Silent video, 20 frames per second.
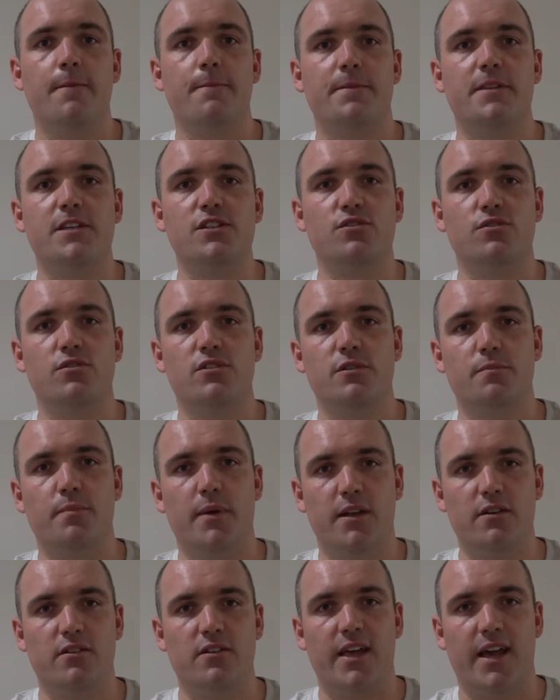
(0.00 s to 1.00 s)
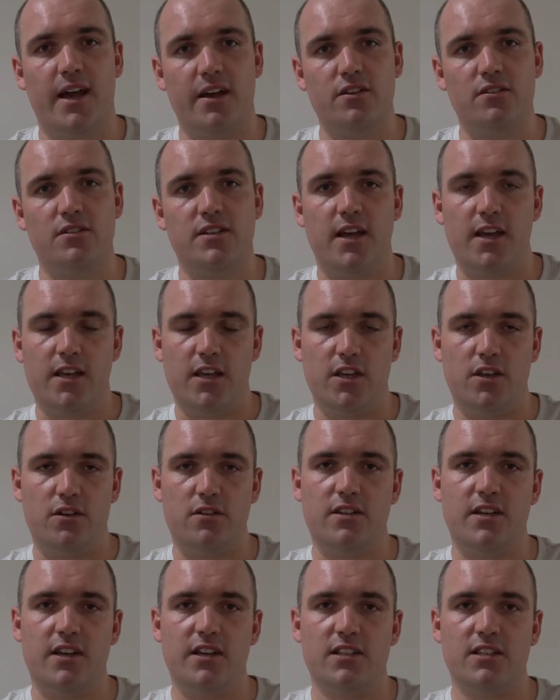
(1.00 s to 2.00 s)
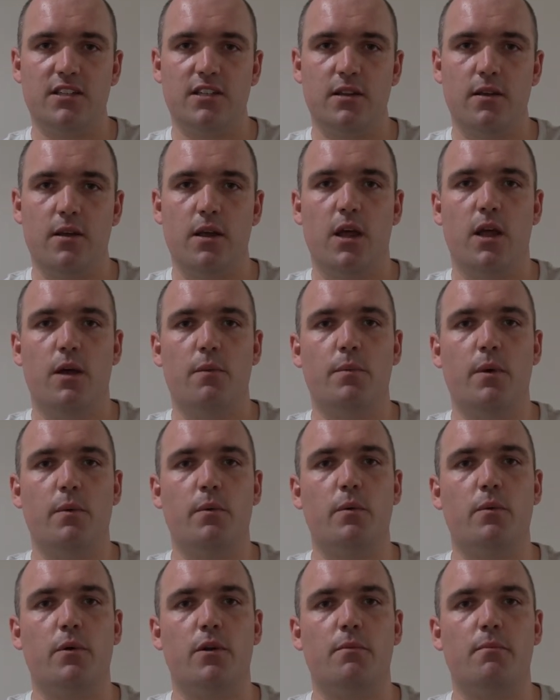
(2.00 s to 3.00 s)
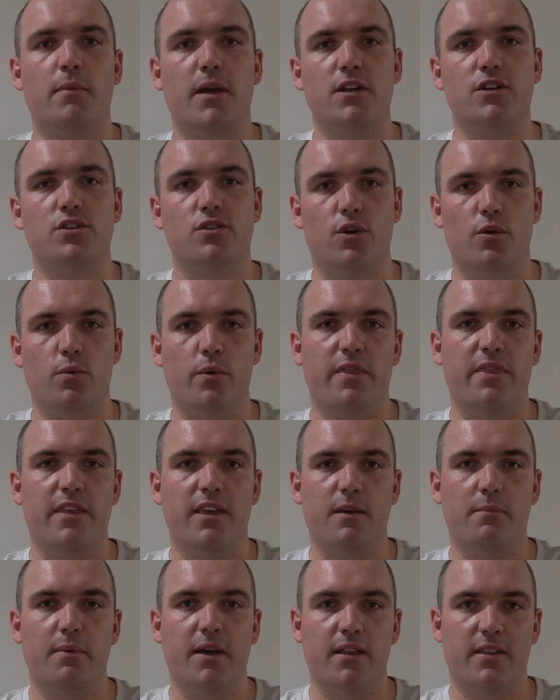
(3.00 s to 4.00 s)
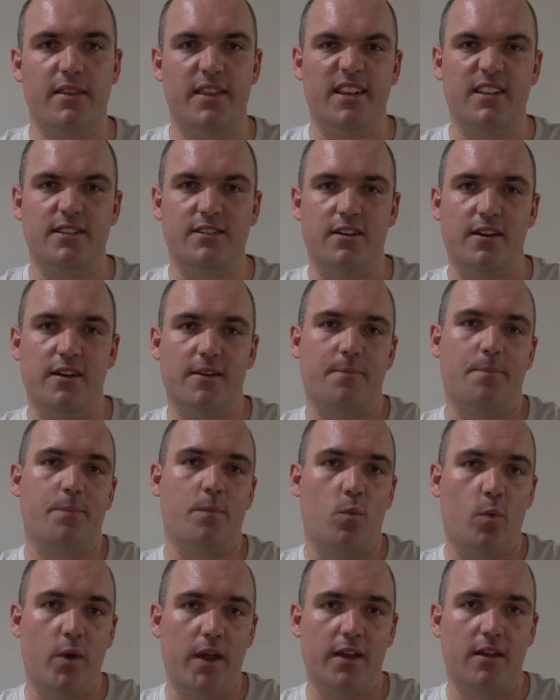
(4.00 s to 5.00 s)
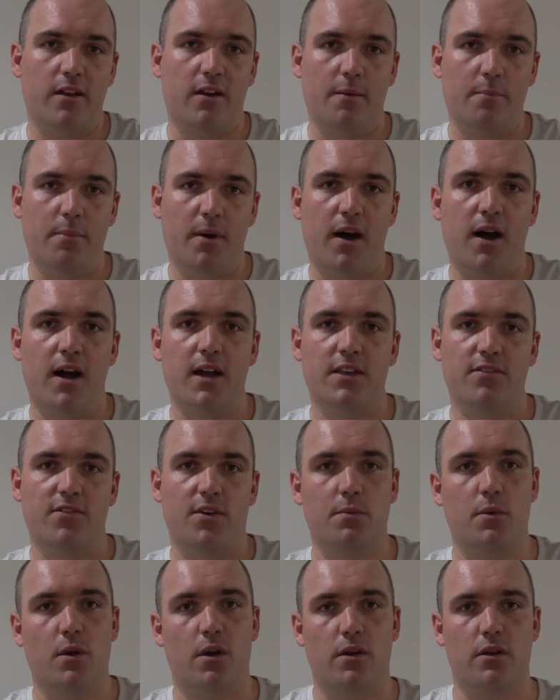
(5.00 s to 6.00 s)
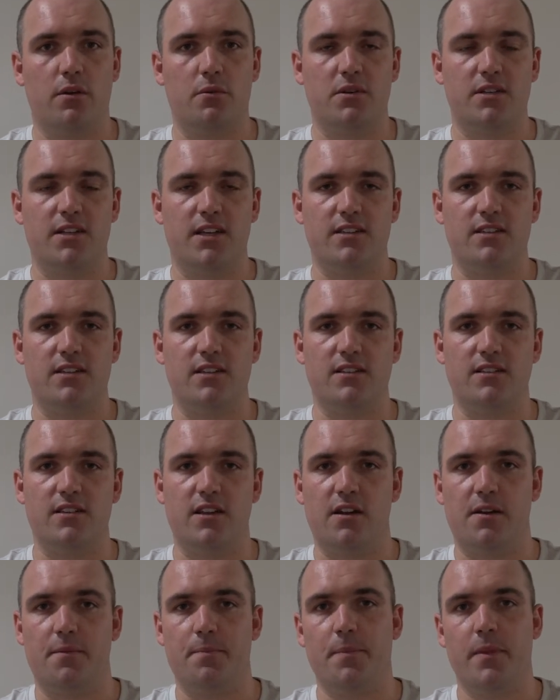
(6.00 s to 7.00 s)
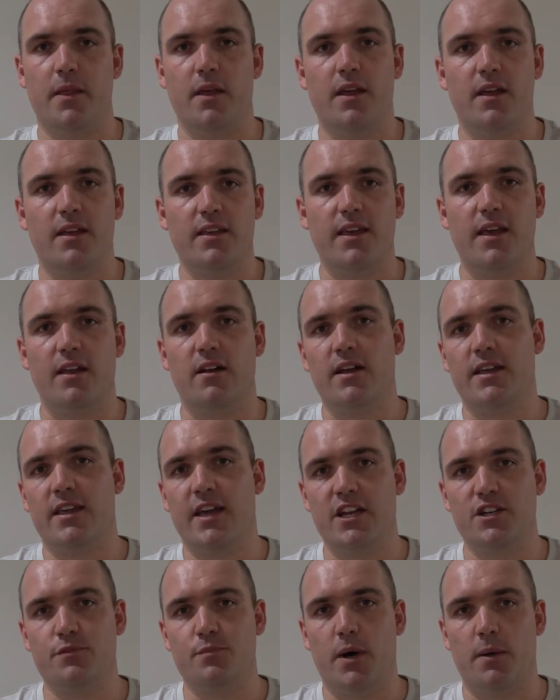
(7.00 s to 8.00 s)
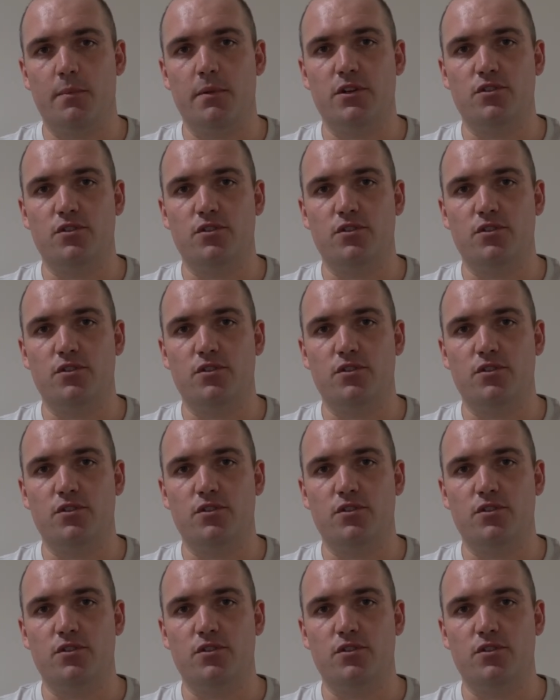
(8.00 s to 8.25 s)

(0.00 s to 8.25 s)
This could depend on how you're taking your test, but we want to make sure we think about things like, where can I park if I'm going to a testing centre? Can I catch public